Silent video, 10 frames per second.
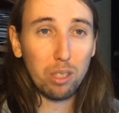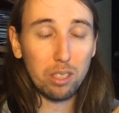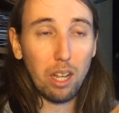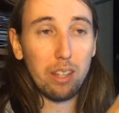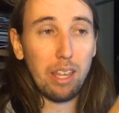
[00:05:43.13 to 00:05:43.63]
It's
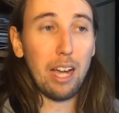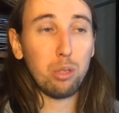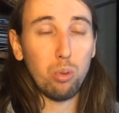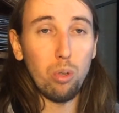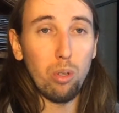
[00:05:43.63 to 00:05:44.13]
not the
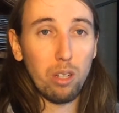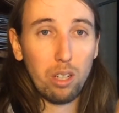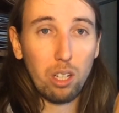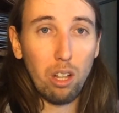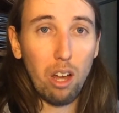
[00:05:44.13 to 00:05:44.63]
actual
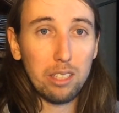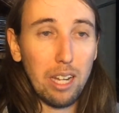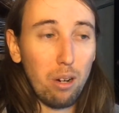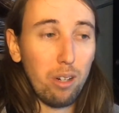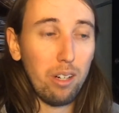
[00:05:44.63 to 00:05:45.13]
clock
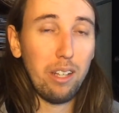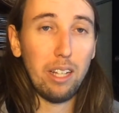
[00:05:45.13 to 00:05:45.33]
tower.